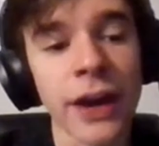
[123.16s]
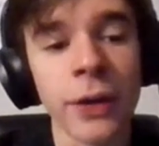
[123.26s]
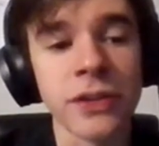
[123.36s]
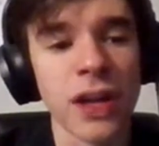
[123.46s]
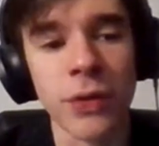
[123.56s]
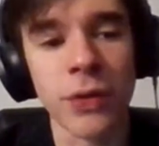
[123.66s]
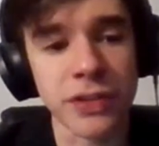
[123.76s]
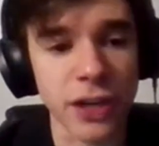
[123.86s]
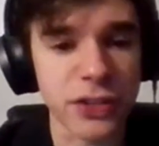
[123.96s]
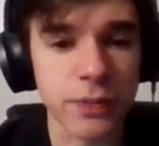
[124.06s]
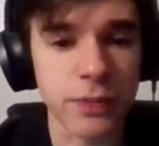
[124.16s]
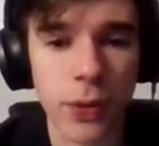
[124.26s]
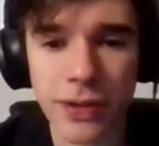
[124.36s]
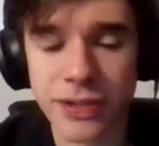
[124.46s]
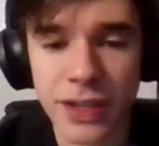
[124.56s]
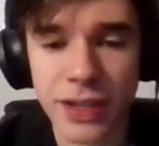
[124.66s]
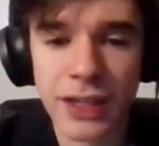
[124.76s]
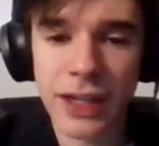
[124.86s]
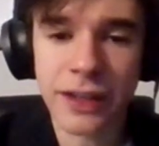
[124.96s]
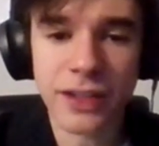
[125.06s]
I know there's a lot more discussion boards
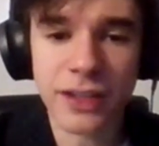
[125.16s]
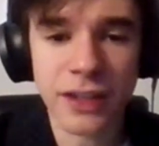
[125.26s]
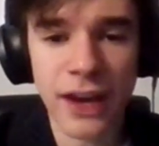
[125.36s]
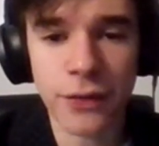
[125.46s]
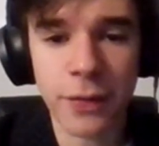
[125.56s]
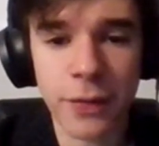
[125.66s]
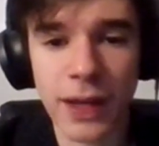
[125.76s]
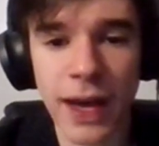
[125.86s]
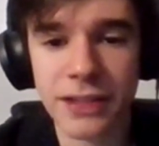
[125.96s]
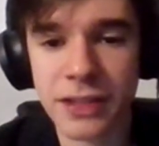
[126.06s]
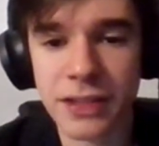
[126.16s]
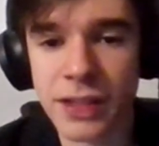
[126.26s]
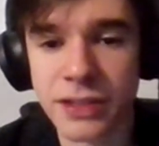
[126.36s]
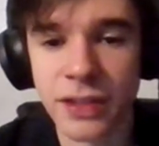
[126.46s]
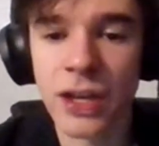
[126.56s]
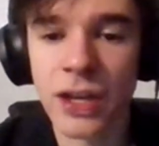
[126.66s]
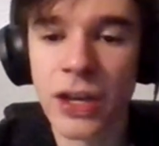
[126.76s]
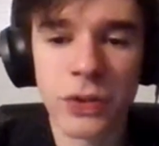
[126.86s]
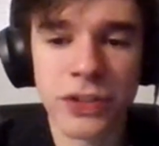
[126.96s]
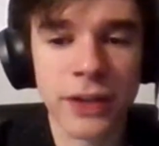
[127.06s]
and things like that for my classes at least,
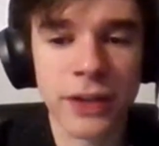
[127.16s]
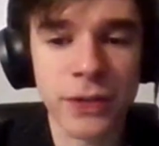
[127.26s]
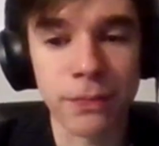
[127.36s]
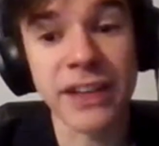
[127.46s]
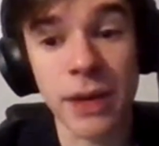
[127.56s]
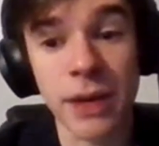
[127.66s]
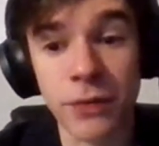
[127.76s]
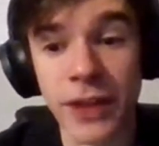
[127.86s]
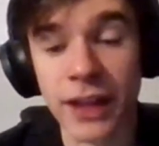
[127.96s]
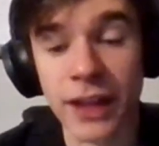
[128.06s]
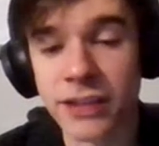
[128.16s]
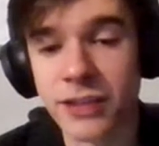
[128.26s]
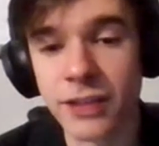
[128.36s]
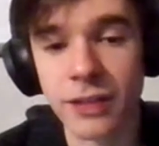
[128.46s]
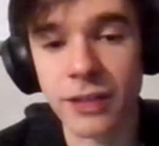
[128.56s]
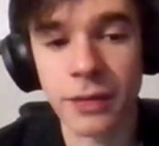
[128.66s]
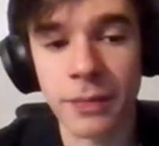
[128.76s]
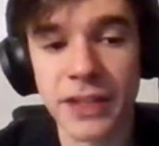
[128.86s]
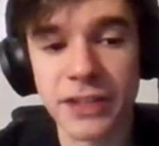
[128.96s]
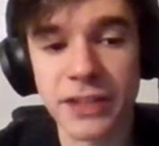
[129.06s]
which makes up for that at least
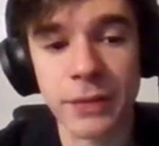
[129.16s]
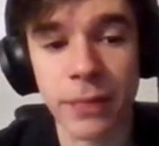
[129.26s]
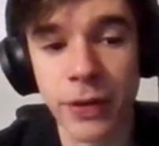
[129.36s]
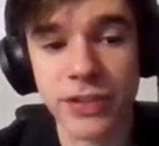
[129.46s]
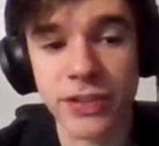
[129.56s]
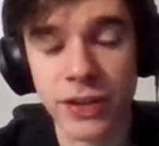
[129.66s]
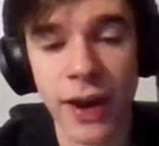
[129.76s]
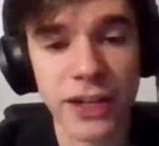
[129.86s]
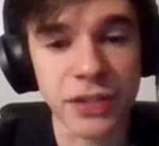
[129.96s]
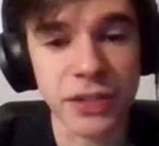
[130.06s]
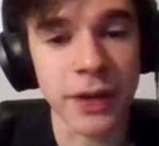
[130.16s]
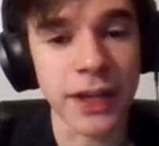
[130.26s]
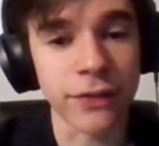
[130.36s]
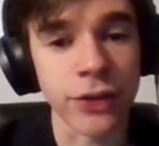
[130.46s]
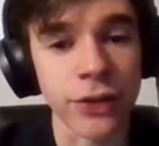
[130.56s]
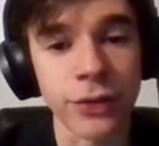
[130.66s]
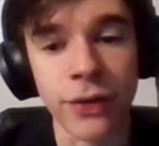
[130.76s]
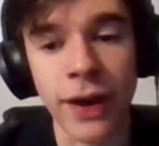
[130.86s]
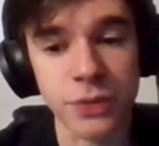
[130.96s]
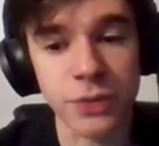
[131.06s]
missing in-person interaction by giving you
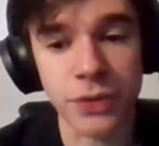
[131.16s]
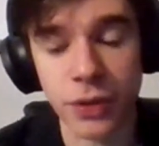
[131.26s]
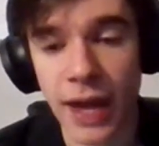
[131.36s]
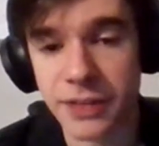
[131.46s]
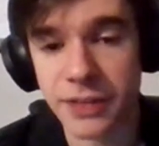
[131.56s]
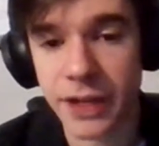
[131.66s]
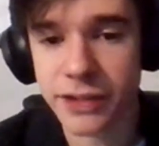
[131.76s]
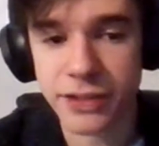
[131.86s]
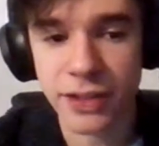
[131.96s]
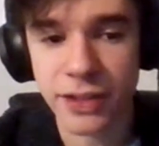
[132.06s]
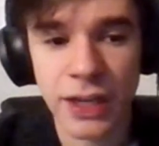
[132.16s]
interaction with your classmates.